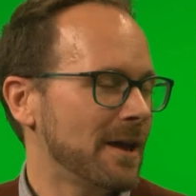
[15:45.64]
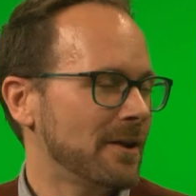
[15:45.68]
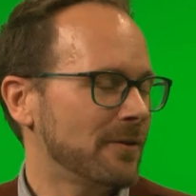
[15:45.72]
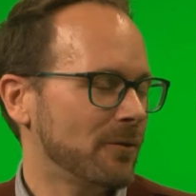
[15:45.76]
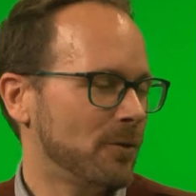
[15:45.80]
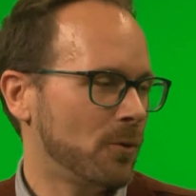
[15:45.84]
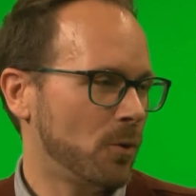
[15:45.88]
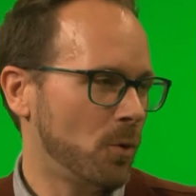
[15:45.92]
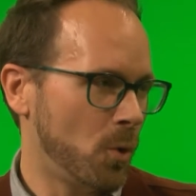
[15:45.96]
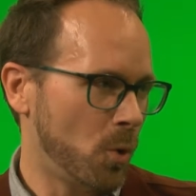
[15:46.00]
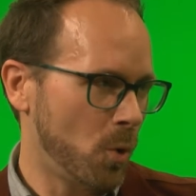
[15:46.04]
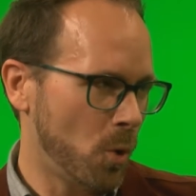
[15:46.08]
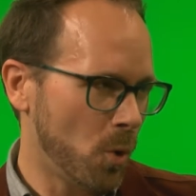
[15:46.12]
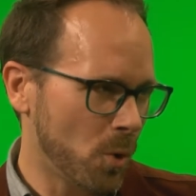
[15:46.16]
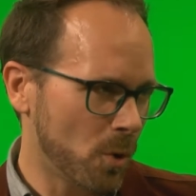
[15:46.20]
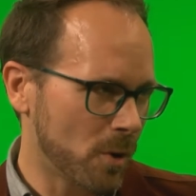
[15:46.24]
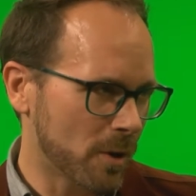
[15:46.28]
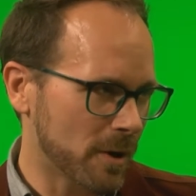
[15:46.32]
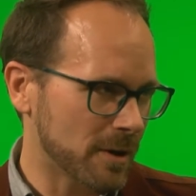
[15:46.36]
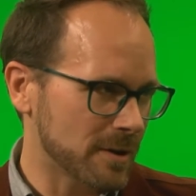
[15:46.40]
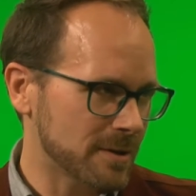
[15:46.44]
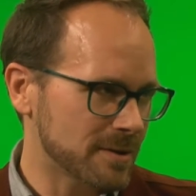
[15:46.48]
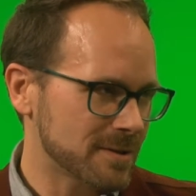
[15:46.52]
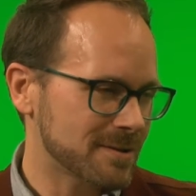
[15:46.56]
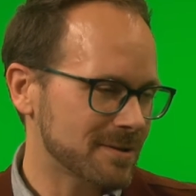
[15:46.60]
of
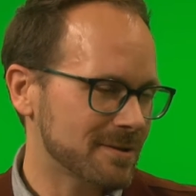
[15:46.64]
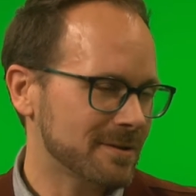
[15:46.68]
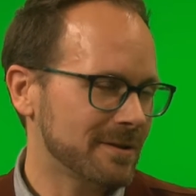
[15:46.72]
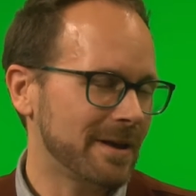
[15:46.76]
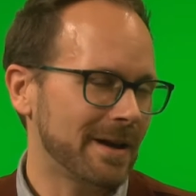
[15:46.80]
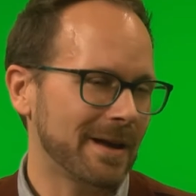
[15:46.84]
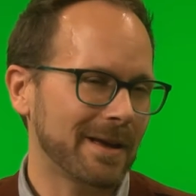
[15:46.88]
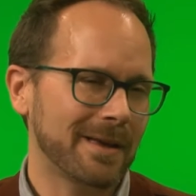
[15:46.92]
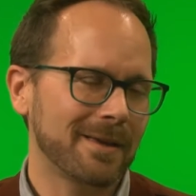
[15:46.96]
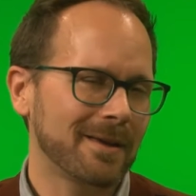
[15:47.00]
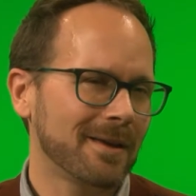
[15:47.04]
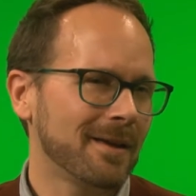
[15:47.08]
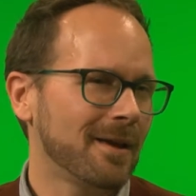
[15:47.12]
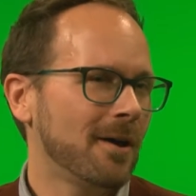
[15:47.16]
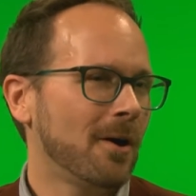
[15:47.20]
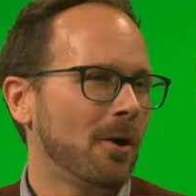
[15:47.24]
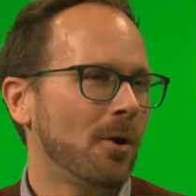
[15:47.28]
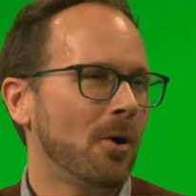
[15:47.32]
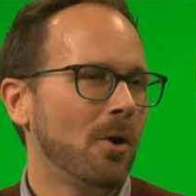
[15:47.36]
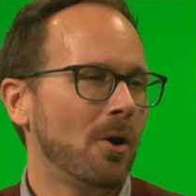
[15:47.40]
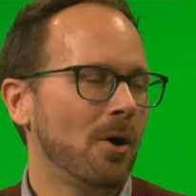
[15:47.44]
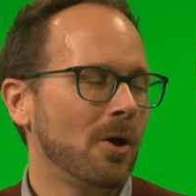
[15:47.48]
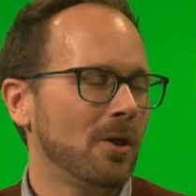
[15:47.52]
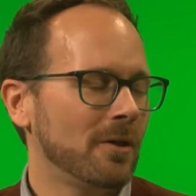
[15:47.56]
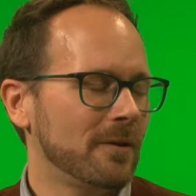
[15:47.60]
course, like
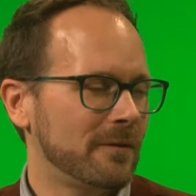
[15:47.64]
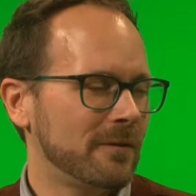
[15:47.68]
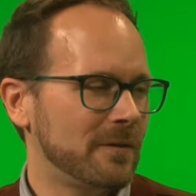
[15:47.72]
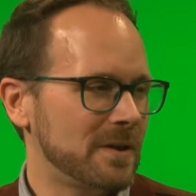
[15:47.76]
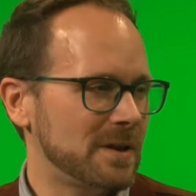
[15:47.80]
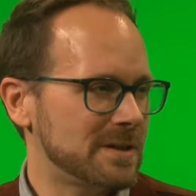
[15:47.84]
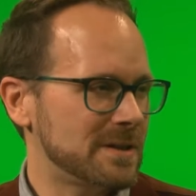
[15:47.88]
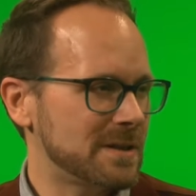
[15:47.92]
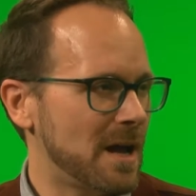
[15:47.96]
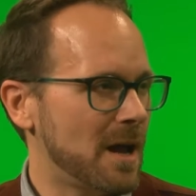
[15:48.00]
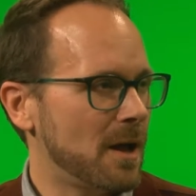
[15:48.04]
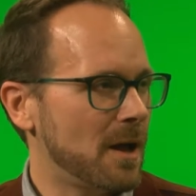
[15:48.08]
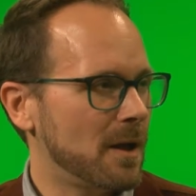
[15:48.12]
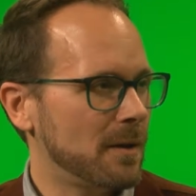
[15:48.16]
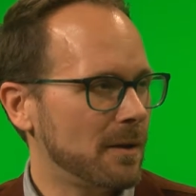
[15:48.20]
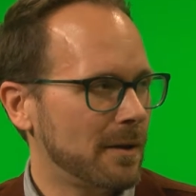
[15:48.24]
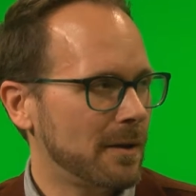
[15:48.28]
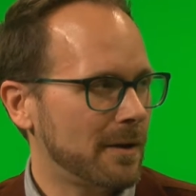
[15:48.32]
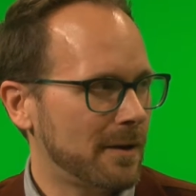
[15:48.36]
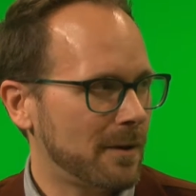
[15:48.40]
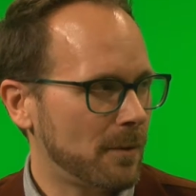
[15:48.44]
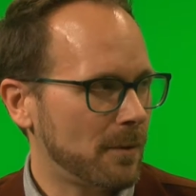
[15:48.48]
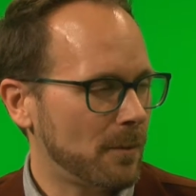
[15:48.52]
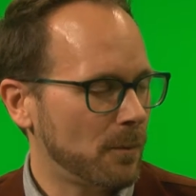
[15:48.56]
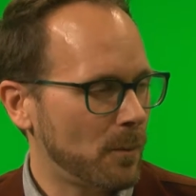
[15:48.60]
all of these
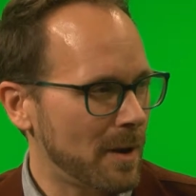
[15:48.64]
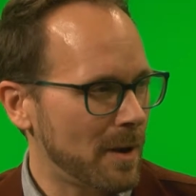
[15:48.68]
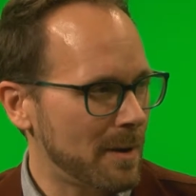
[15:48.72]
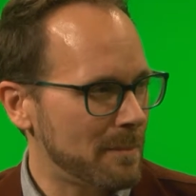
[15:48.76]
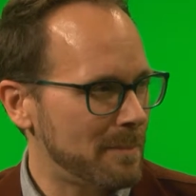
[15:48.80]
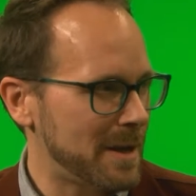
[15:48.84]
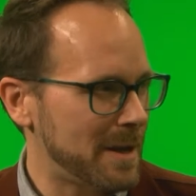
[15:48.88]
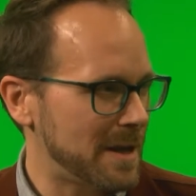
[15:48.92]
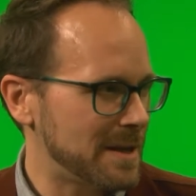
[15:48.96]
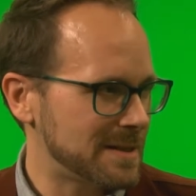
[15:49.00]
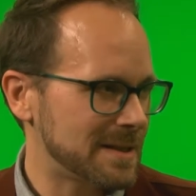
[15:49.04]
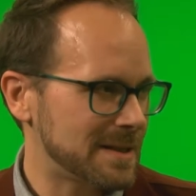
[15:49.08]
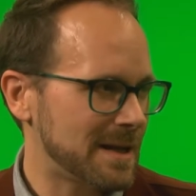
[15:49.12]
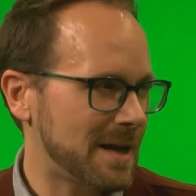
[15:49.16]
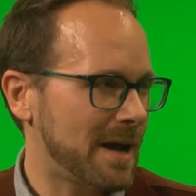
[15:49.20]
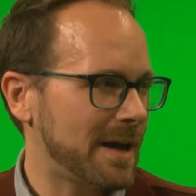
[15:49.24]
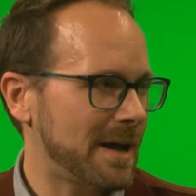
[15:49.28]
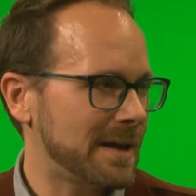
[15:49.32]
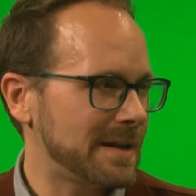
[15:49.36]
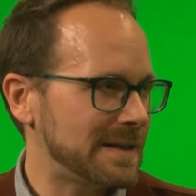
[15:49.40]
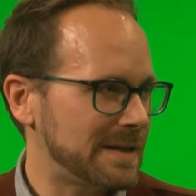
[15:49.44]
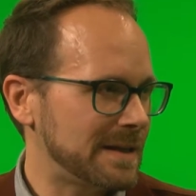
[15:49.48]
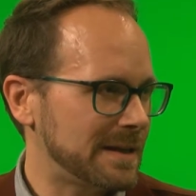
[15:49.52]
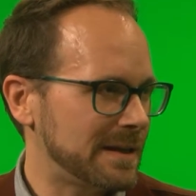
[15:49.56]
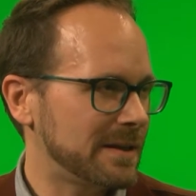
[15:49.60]
web-based
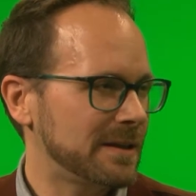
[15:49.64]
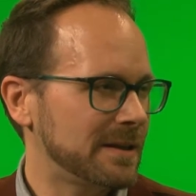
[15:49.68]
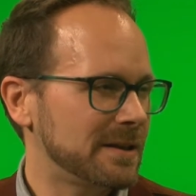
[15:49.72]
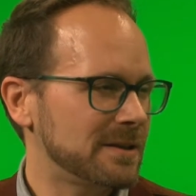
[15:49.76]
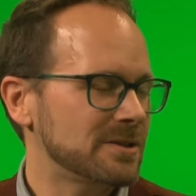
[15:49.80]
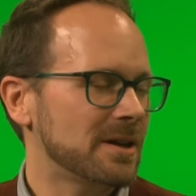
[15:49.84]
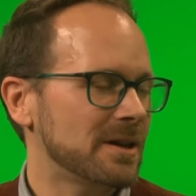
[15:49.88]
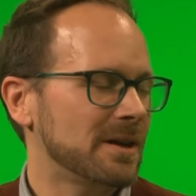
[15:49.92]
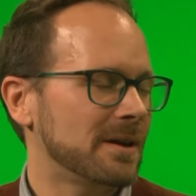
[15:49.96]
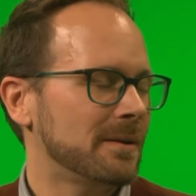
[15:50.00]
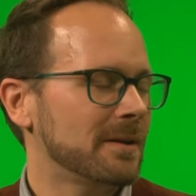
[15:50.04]
IDEs,